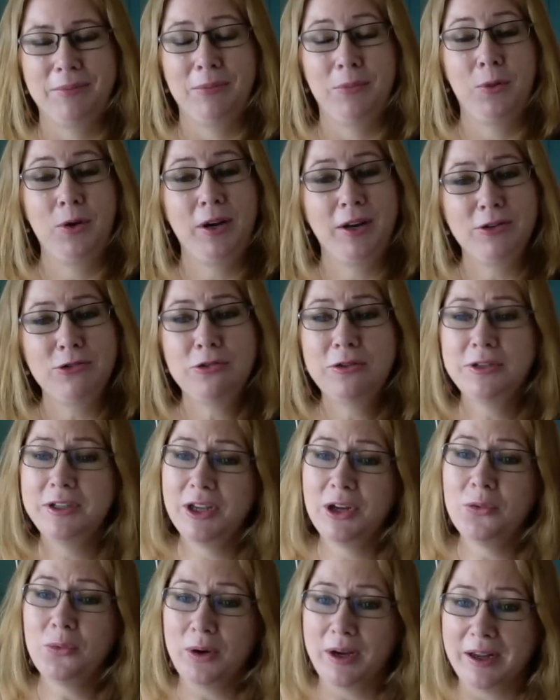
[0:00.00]
When I do
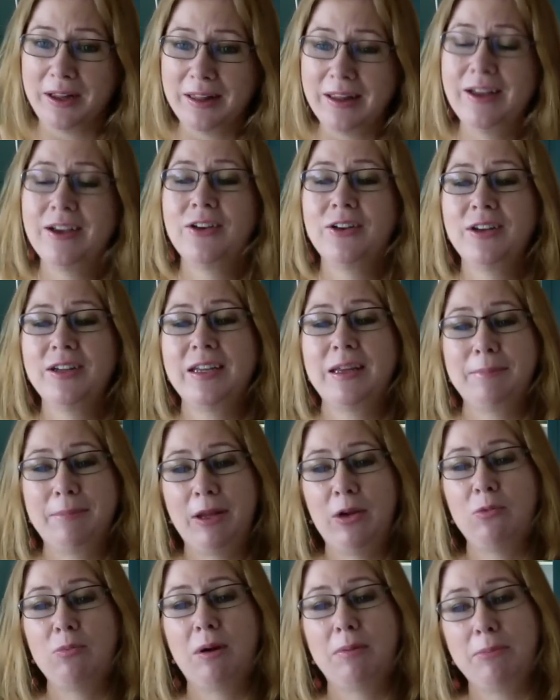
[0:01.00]
get well, I'm going to get
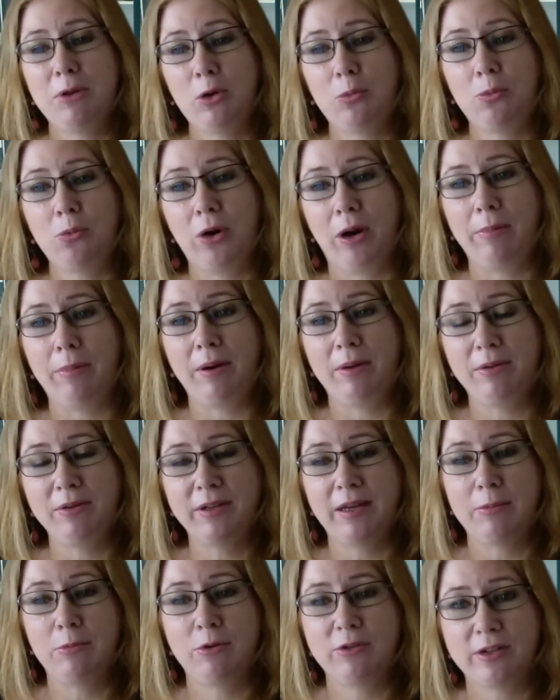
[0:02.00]
better with my meal prep and
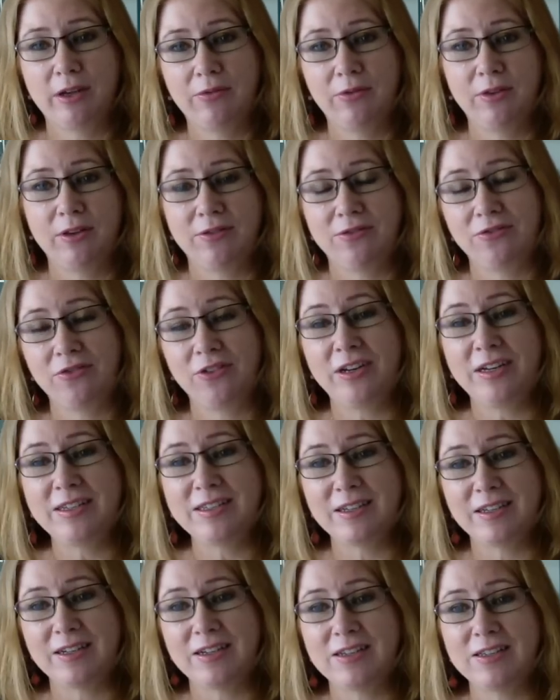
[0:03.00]
get more stuff in the
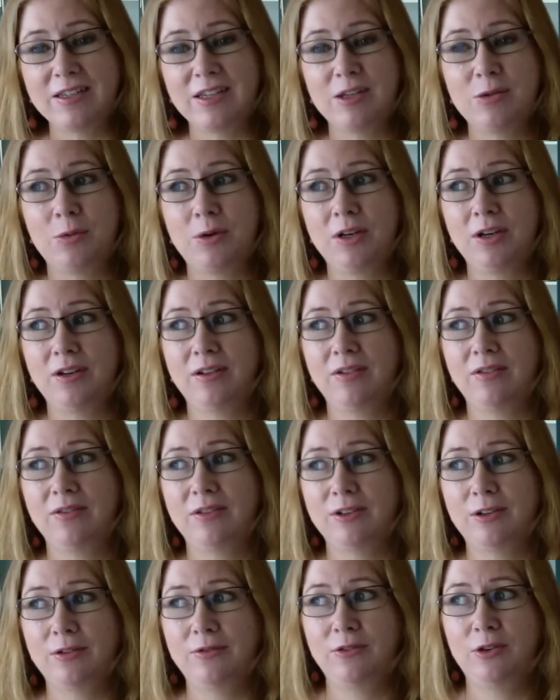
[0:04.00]
freezer, so that when
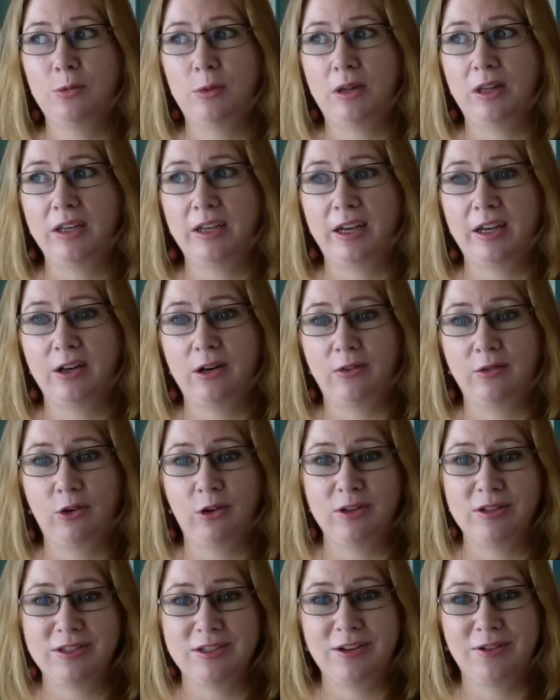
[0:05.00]
I don't feel well again, I've
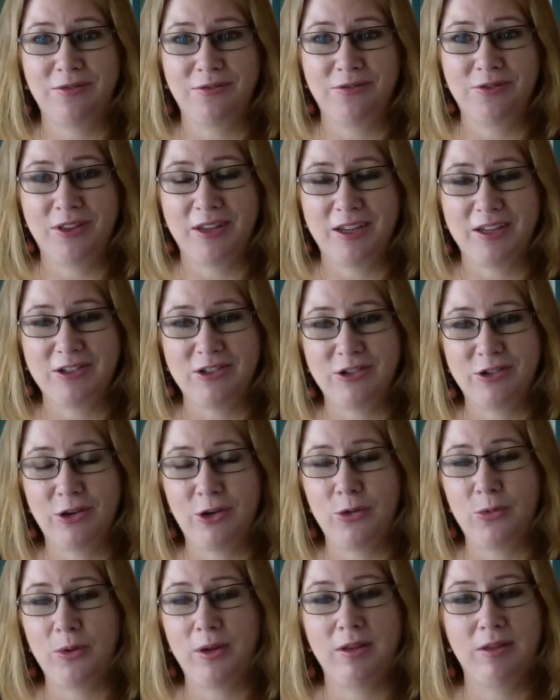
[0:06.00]
got stuff there to go
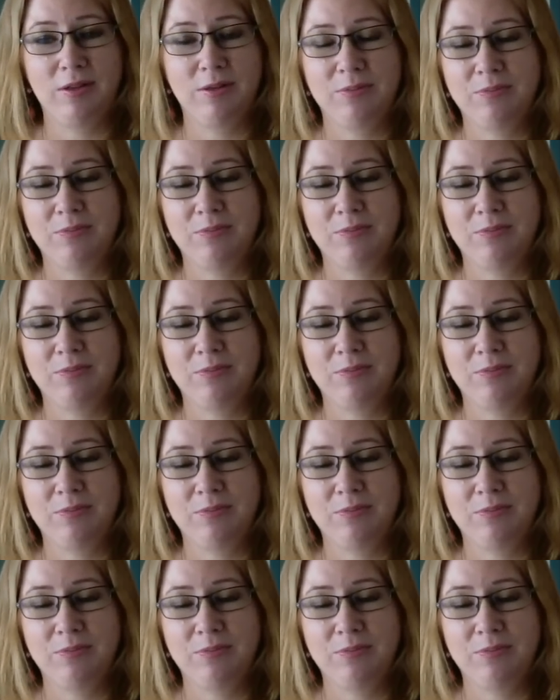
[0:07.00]
with.